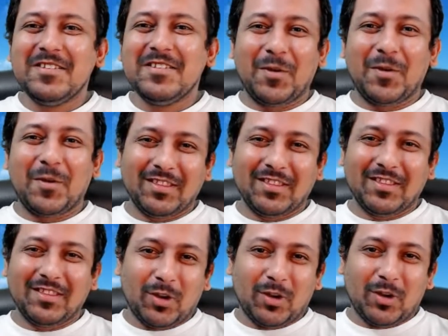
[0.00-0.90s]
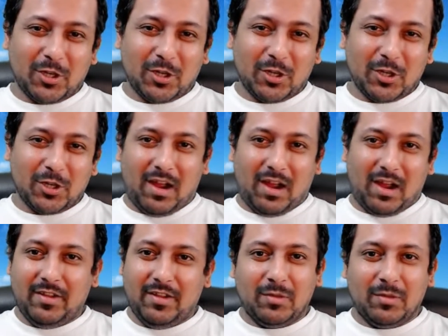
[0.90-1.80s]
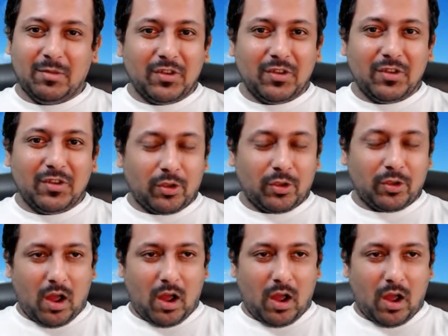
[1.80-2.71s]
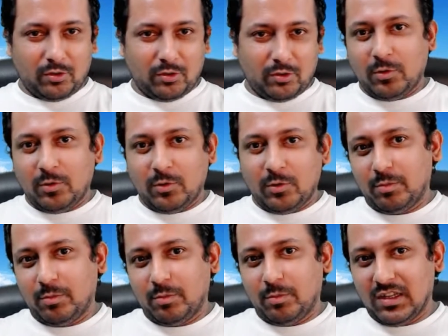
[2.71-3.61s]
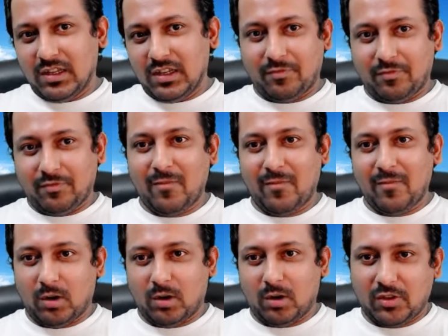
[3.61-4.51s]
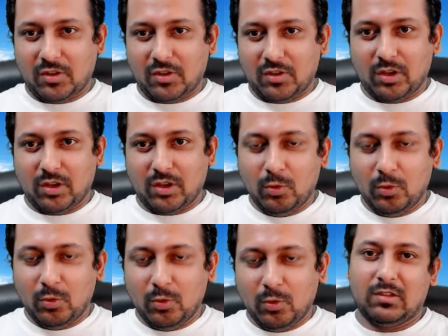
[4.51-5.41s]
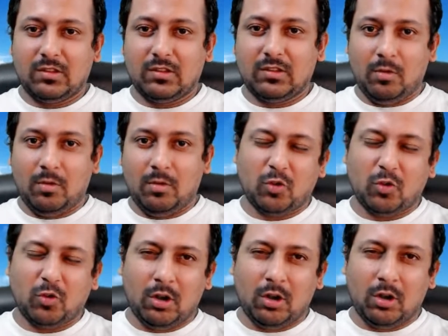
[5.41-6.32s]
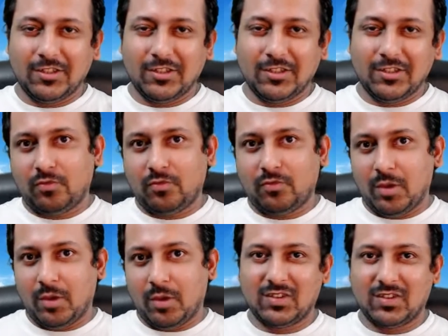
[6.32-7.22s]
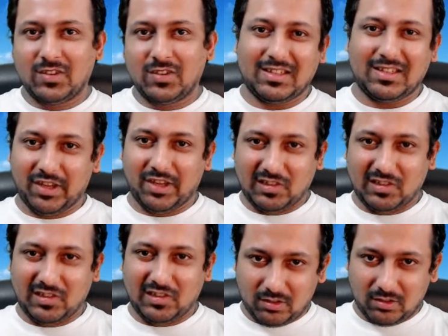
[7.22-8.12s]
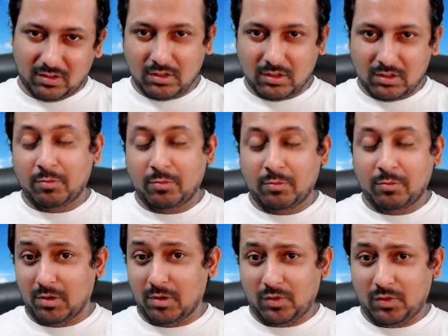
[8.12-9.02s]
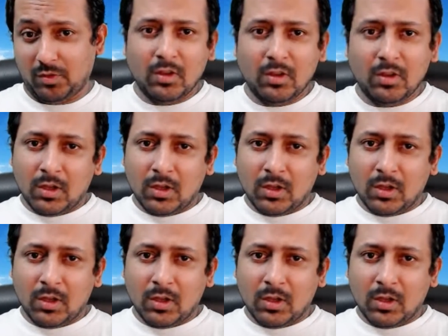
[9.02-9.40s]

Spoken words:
So in this workshop, I will be showing you how to build a framework that you can use with almost all kinds of image classification problems.